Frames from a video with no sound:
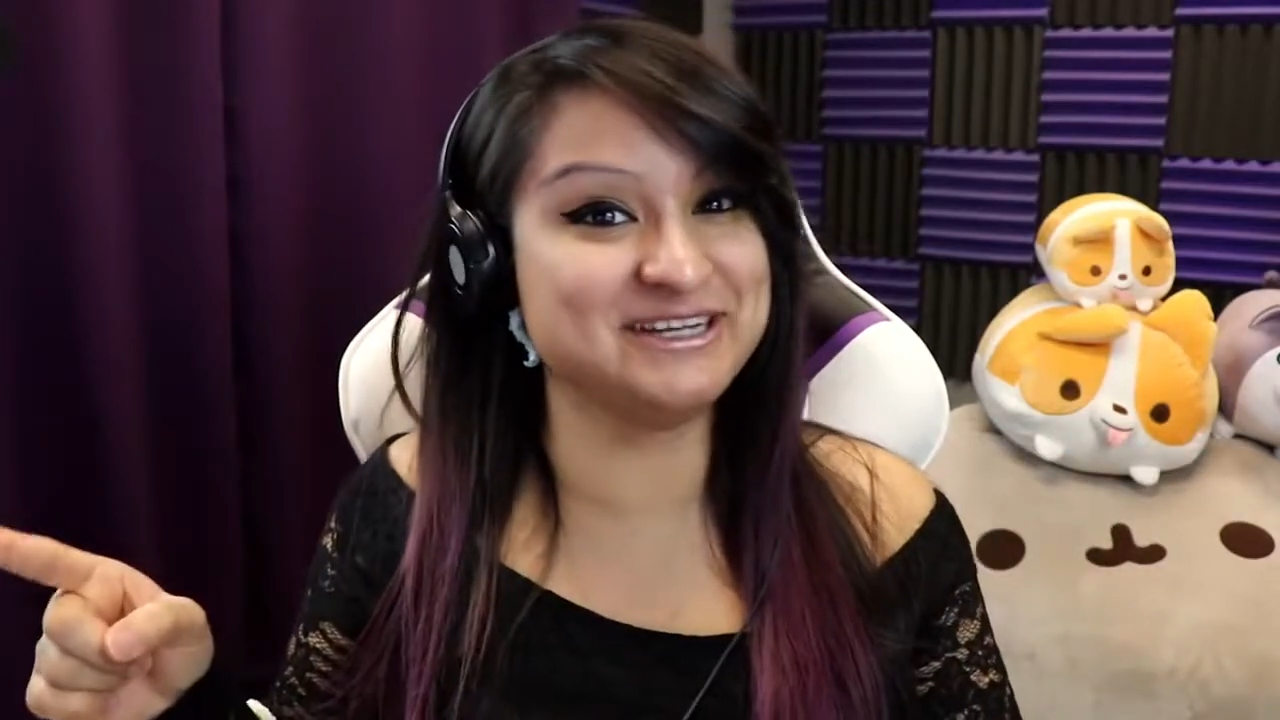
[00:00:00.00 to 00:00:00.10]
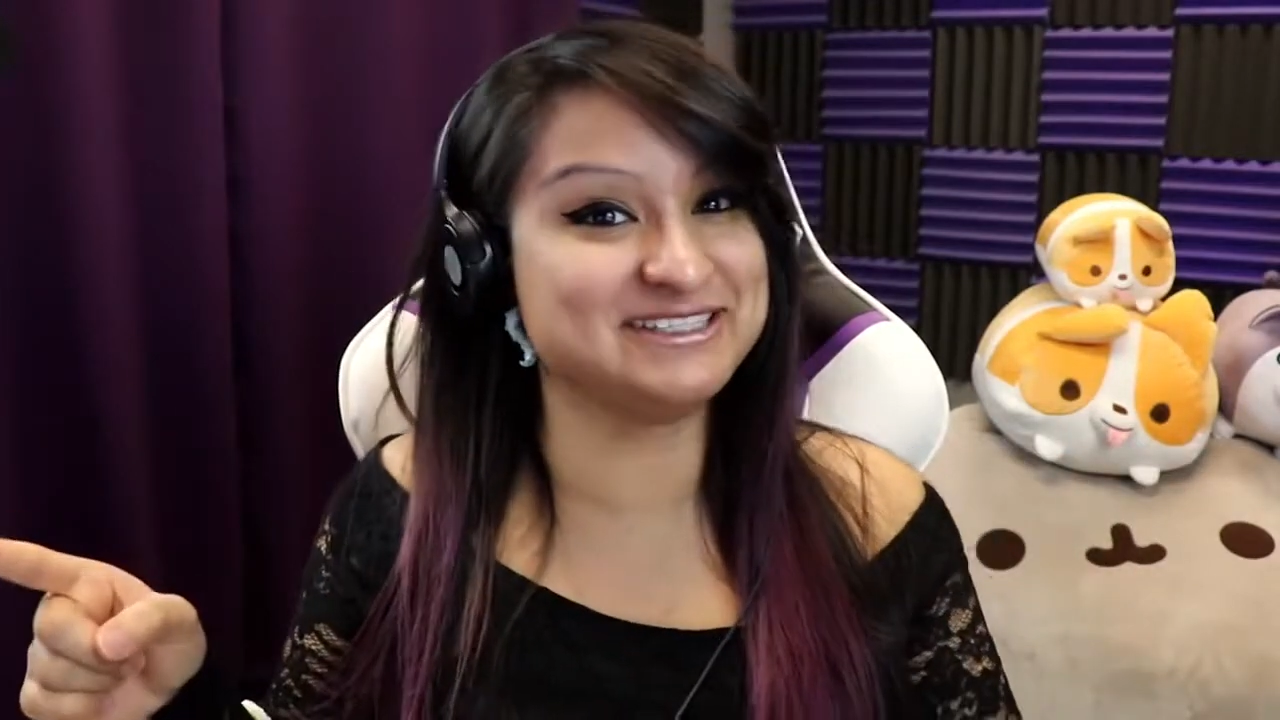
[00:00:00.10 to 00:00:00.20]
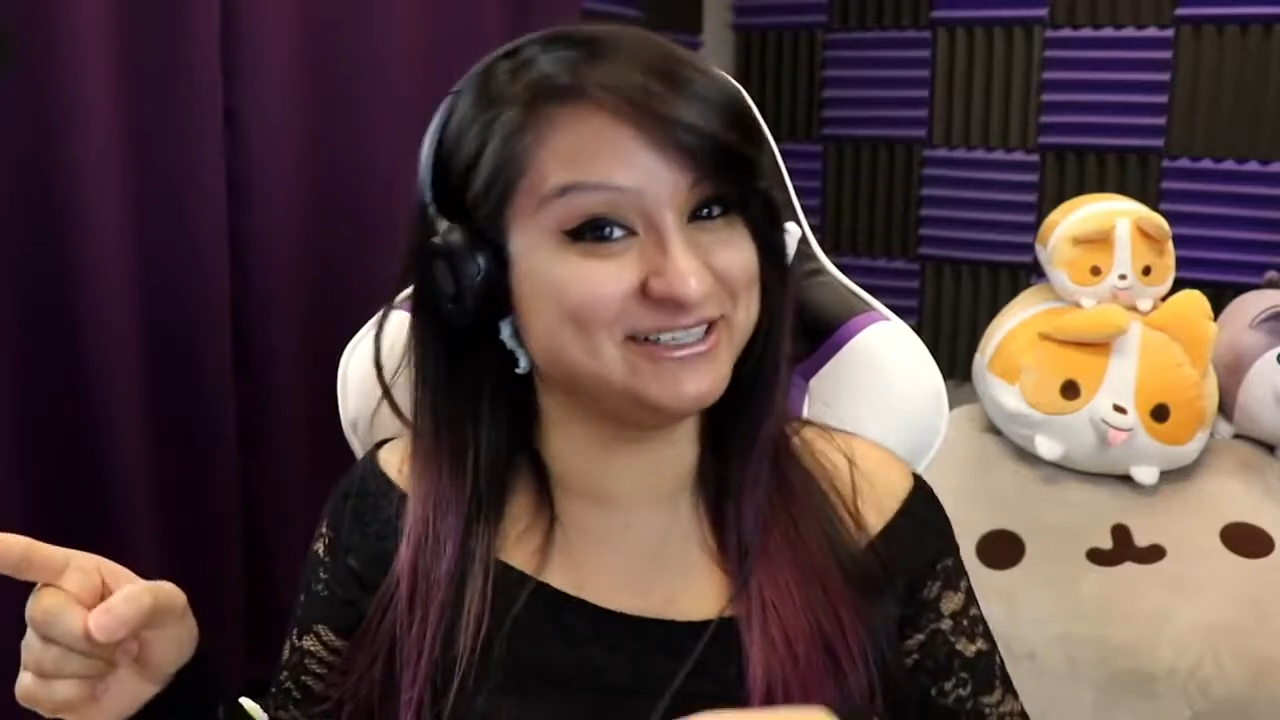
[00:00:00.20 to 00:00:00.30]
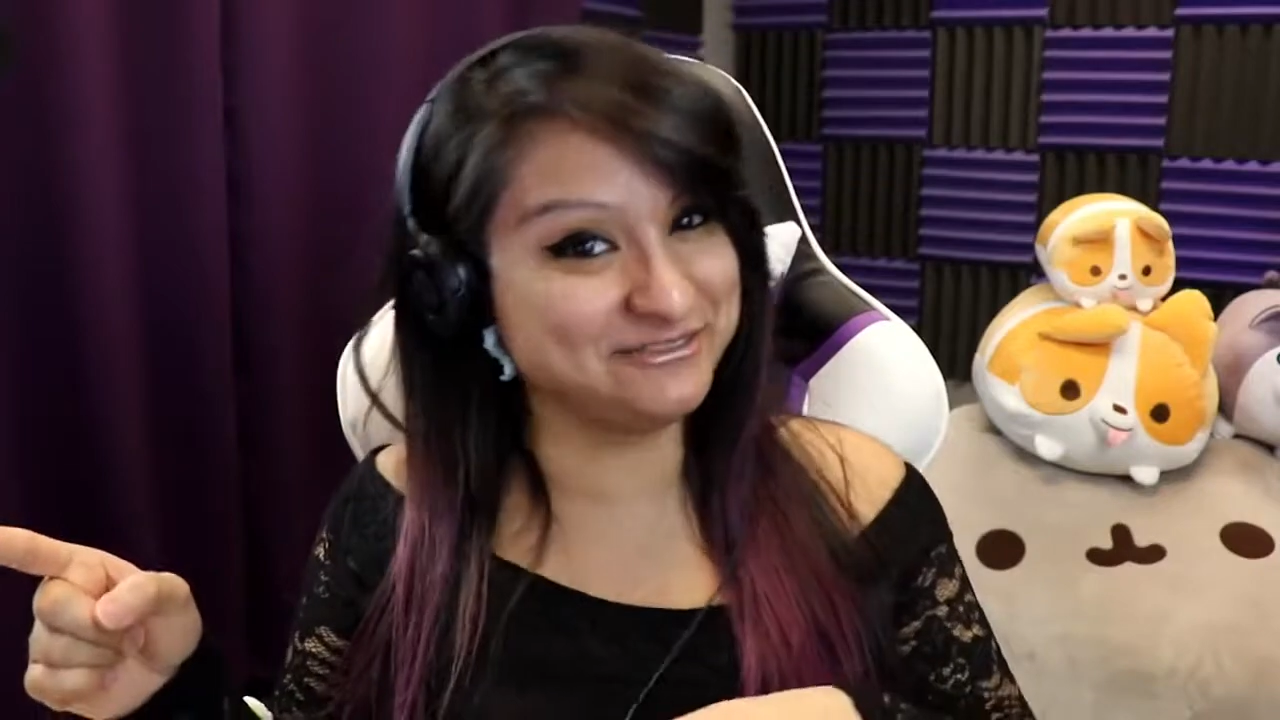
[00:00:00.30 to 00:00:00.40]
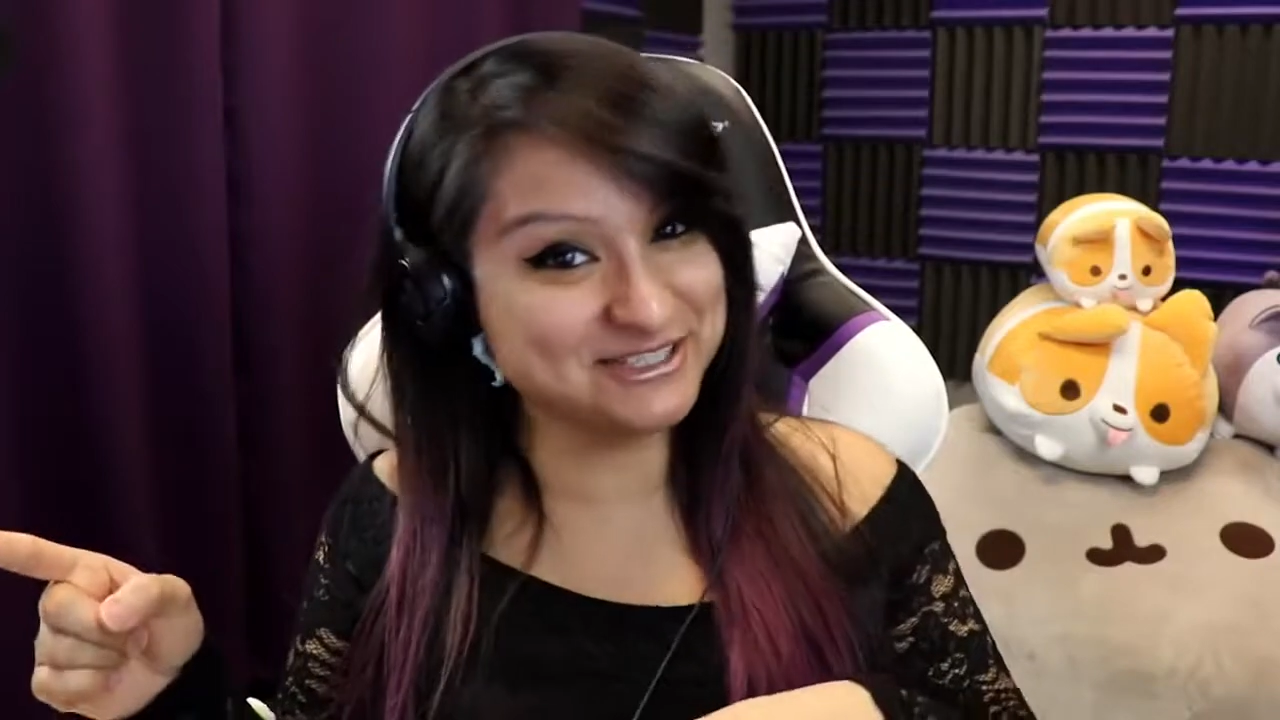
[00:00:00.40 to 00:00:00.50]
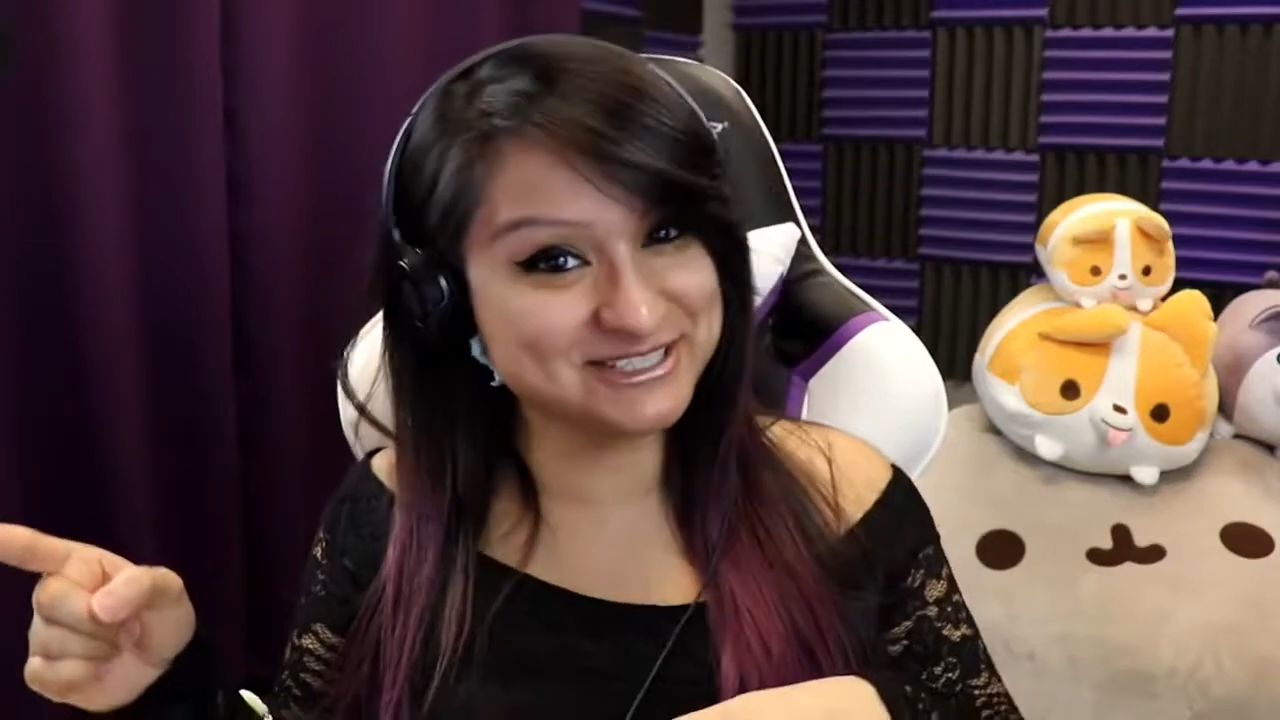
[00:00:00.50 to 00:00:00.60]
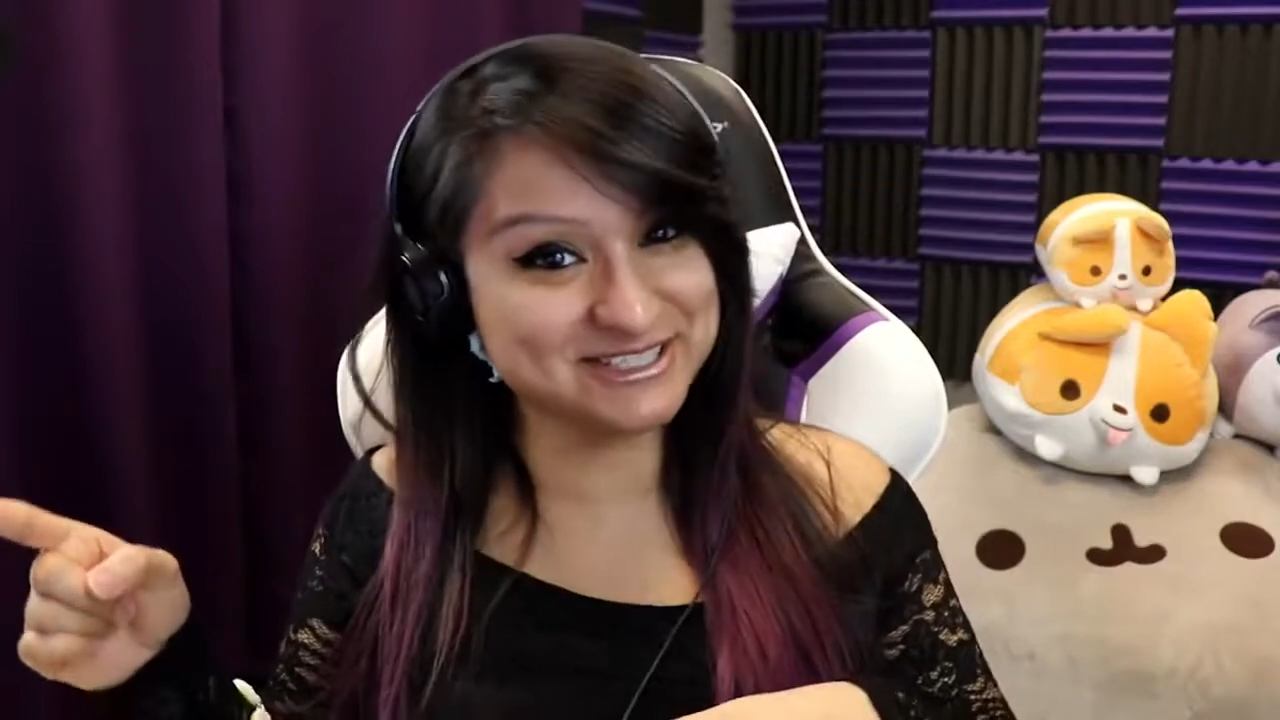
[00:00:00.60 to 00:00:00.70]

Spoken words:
different